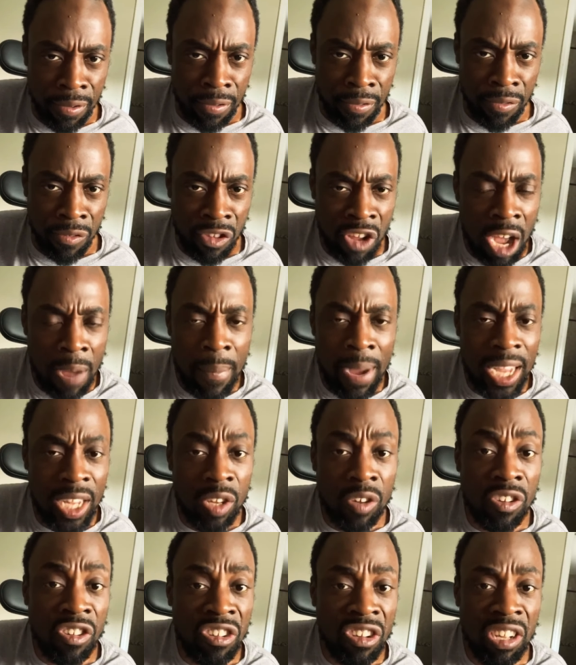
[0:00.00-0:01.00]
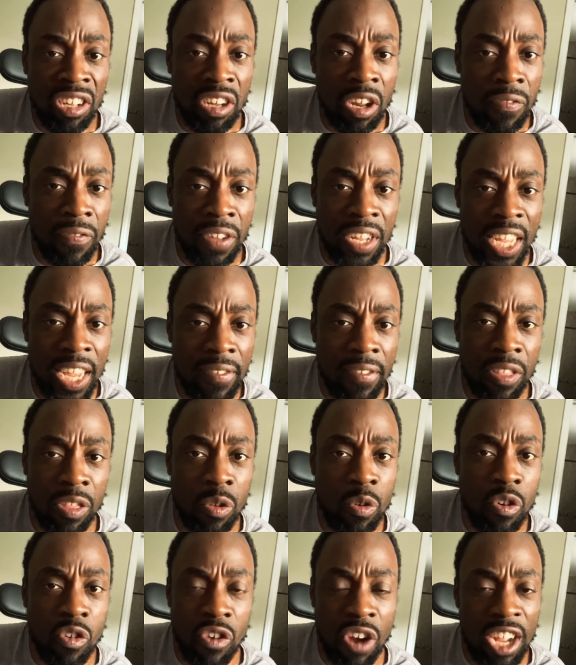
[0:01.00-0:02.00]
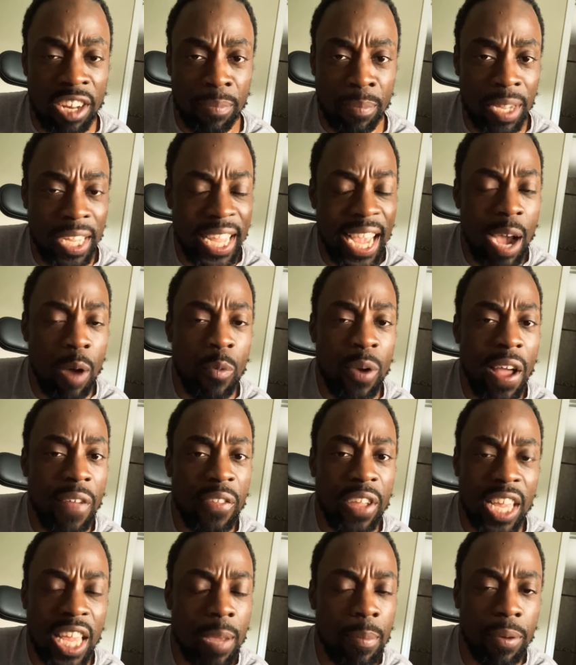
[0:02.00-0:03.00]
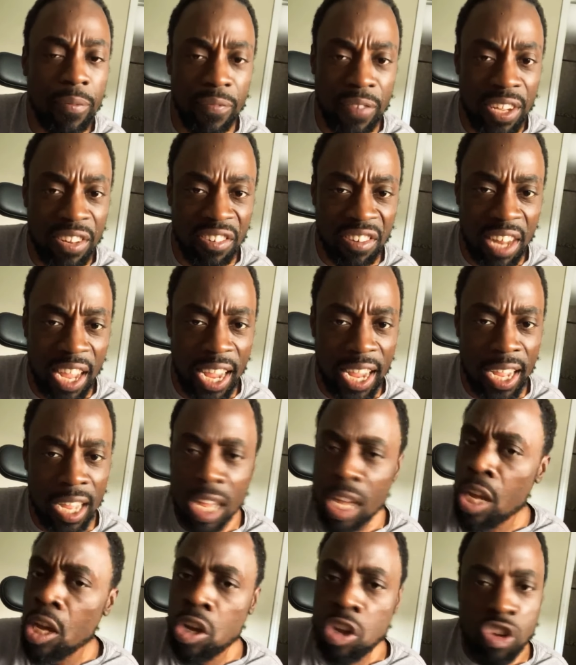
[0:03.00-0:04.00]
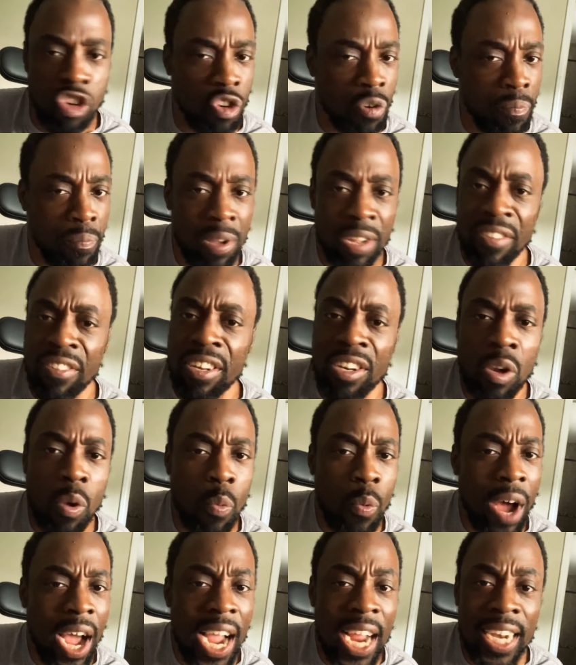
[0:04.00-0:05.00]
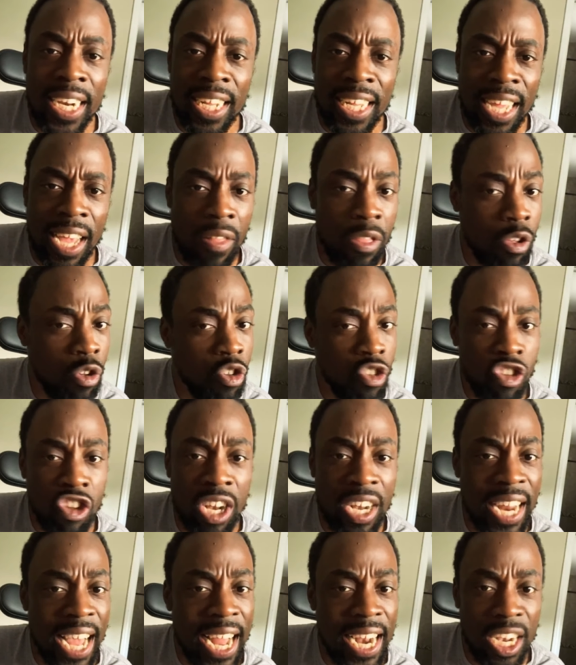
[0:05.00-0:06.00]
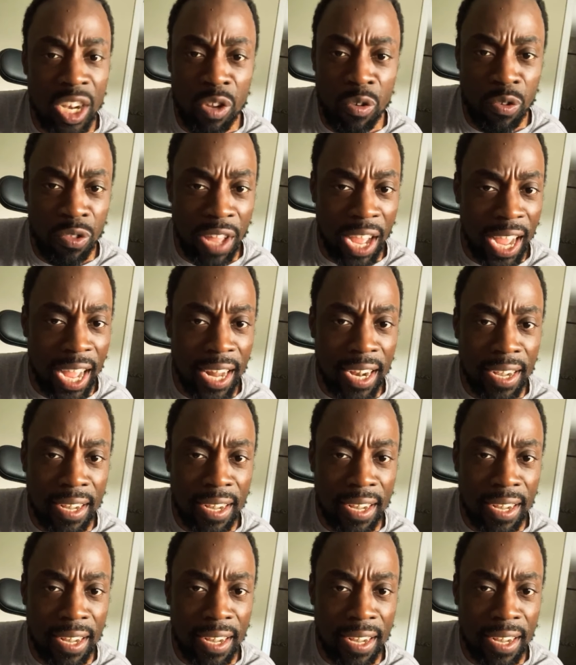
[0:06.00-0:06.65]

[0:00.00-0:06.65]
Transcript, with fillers: Talking about your sins are forgiven through Christ, but yet we have to keep a feast day. You're missing the wine together. You should not do that